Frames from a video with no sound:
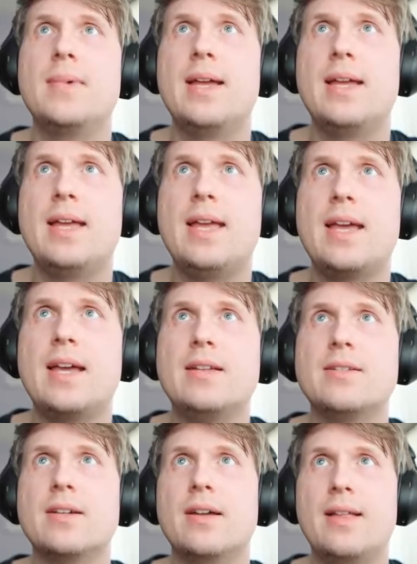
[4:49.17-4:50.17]

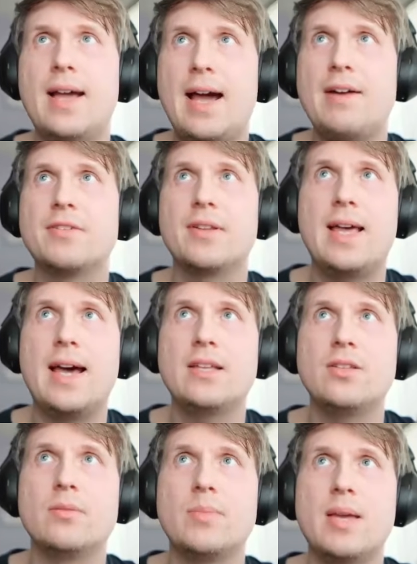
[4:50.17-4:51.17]
whatever.
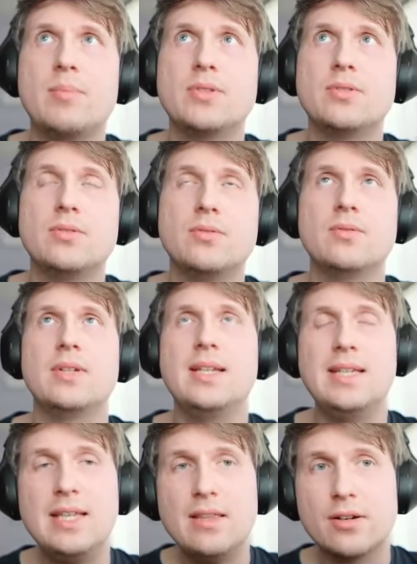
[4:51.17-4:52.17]
And
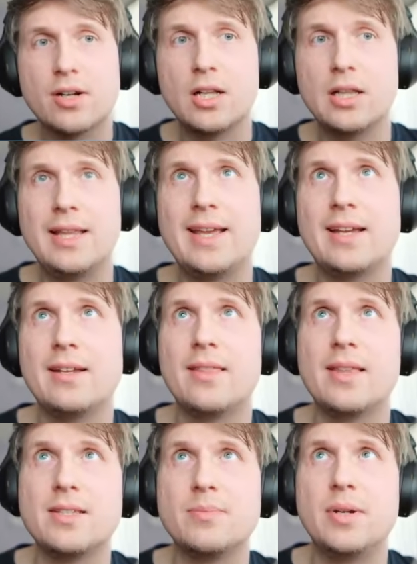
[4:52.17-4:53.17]
after that, you'll be
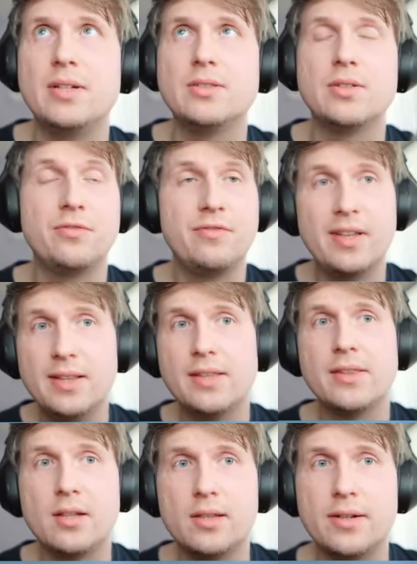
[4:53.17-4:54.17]
able to either
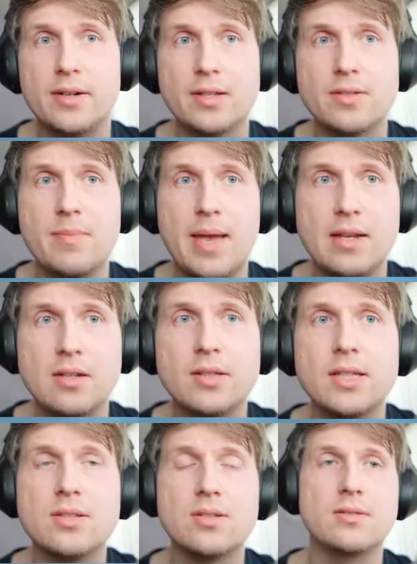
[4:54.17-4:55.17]
click this
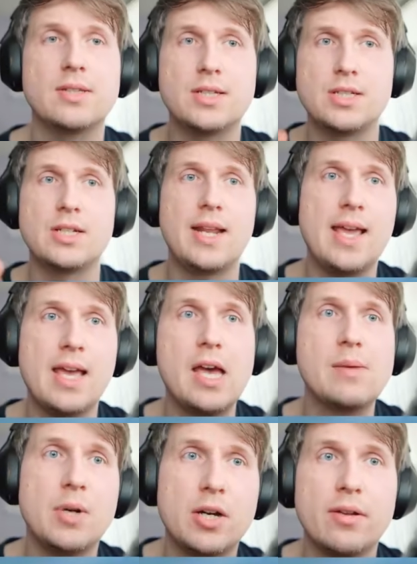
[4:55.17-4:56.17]
button to fill in the
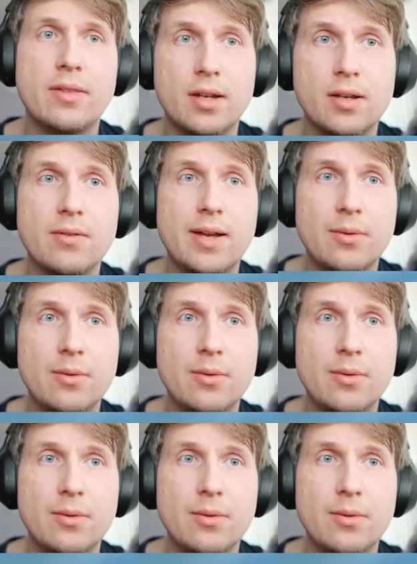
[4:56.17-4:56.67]
lyrics manually.